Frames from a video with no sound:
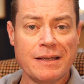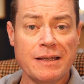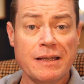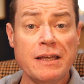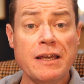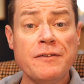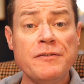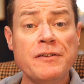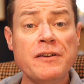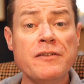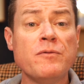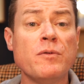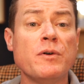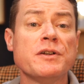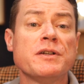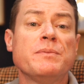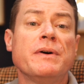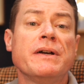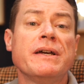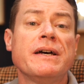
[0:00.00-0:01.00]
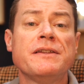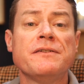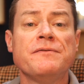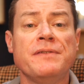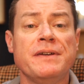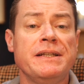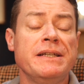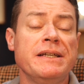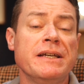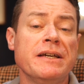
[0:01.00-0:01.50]
If you've watched my other
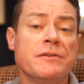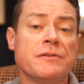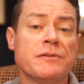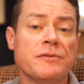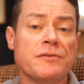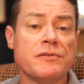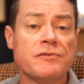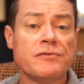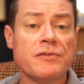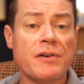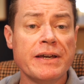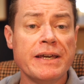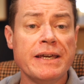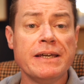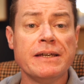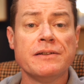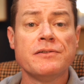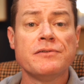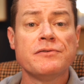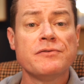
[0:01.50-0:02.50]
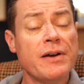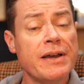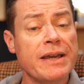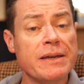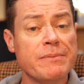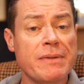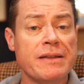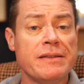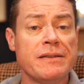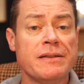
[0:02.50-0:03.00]
videos on drying and
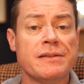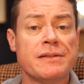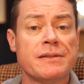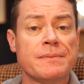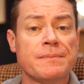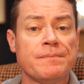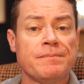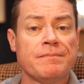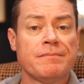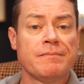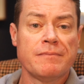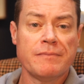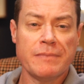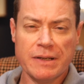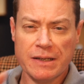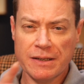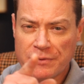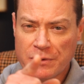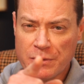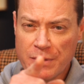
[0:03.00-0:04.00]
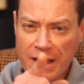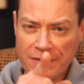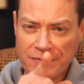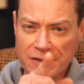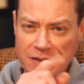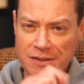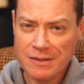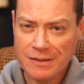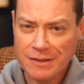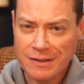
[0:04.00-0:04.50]
drying methods, and if you
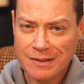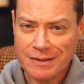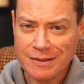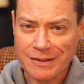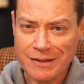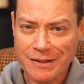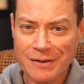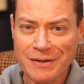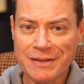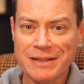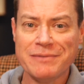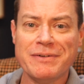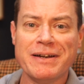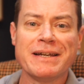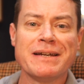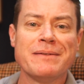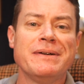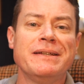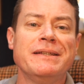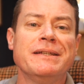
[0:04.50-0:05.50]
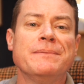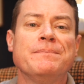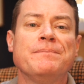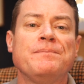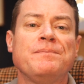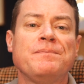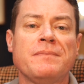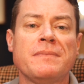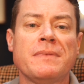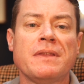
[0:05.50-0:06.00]
haven't, I highly recommend them,
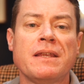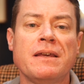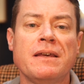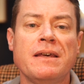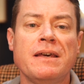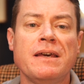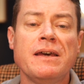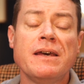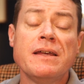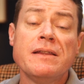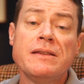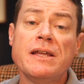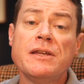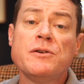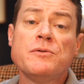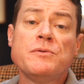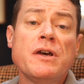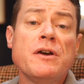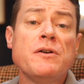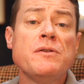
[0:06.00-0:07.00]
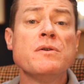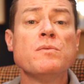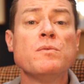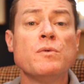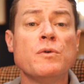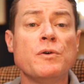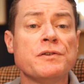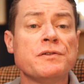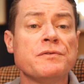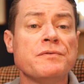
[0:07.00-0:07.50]
then you'll know that
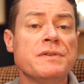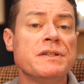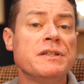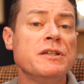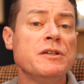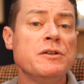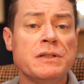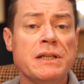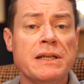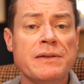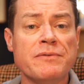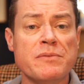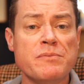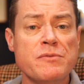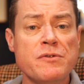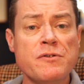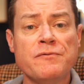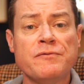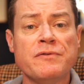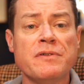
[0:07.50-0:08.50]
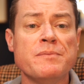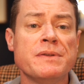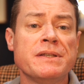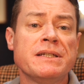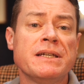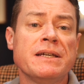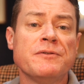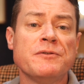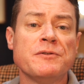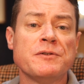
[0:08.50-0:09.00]
water is usually removed from
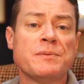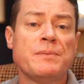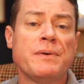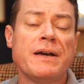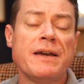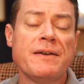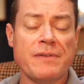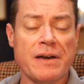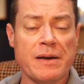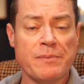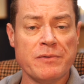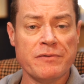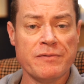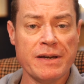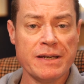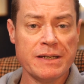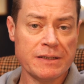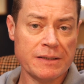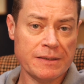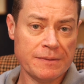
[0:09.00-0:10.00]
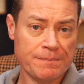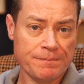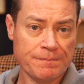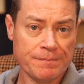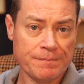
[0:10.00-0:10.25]
materials by evaporation.